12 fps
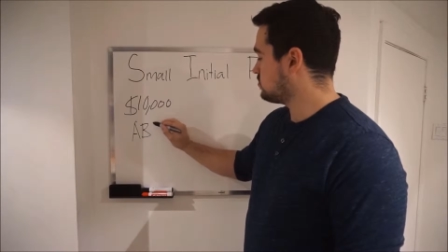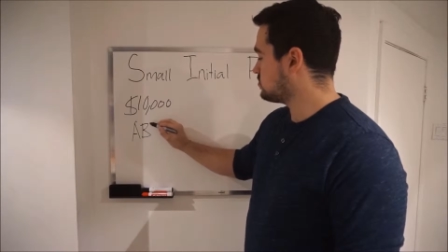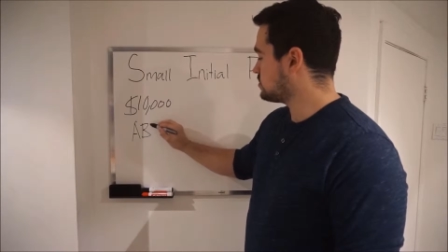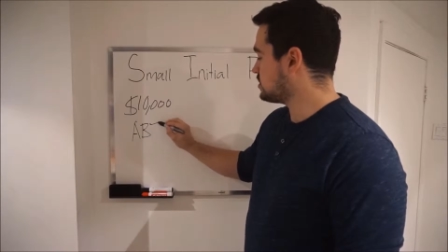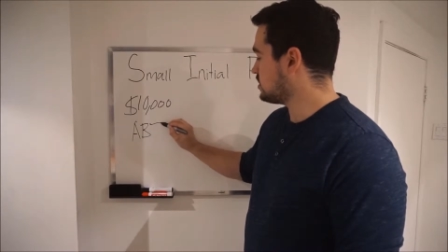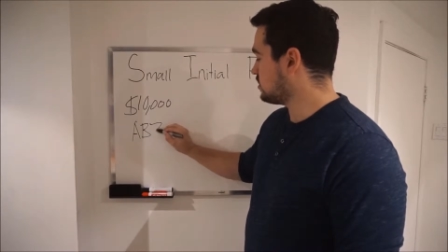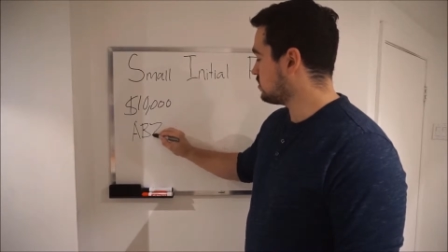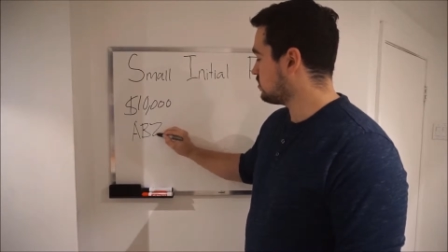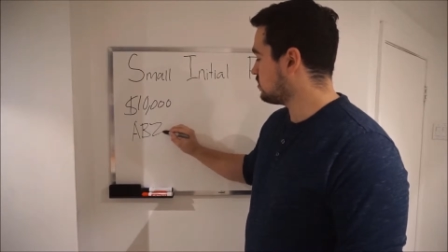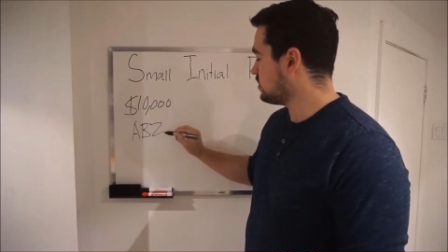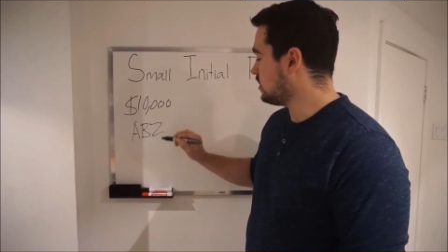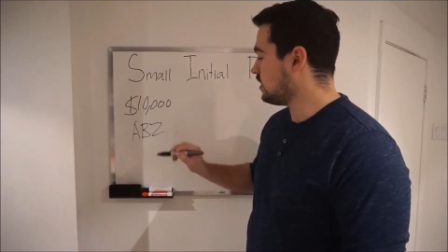Z.
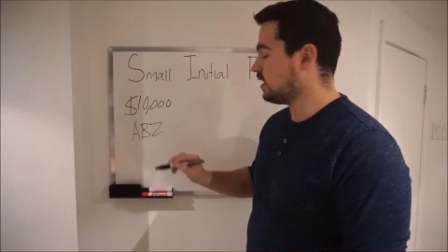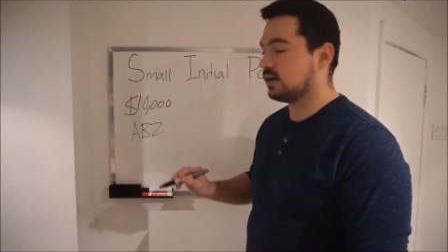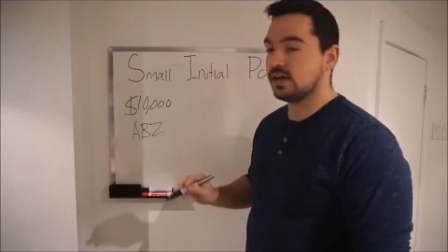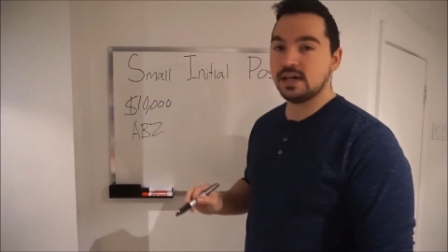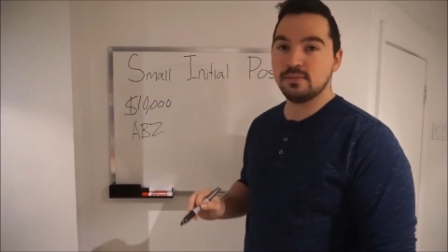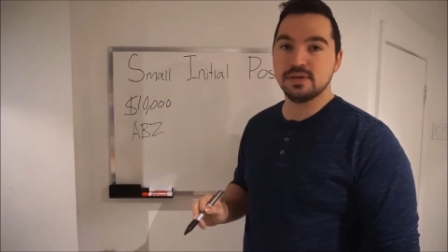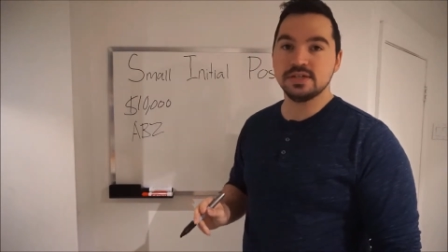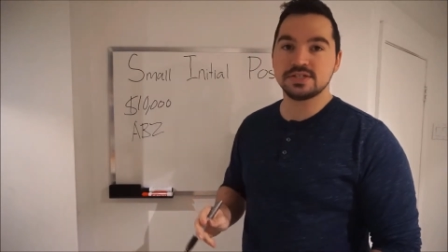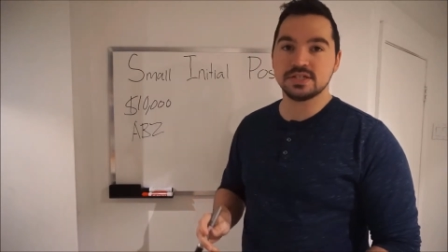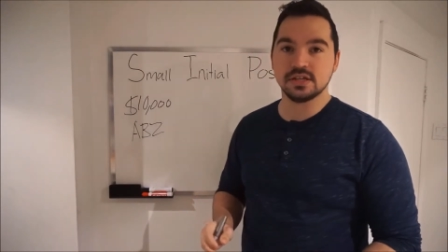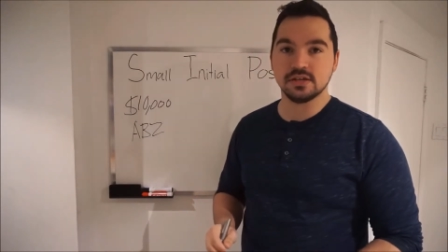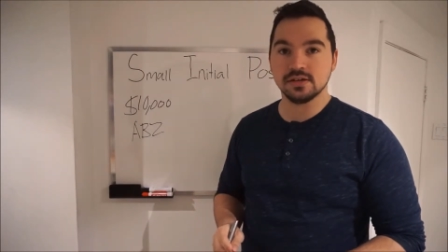Yeah,
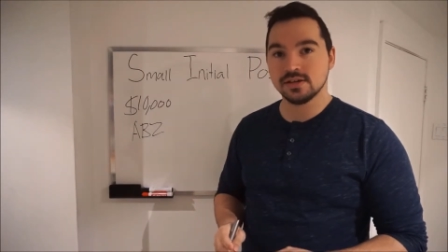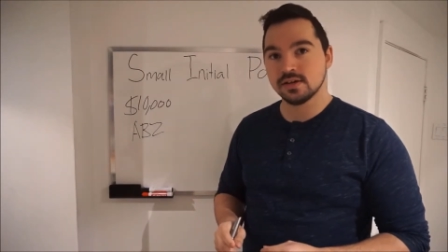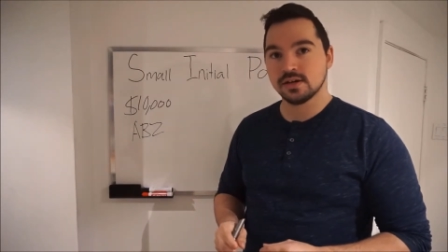ABZ.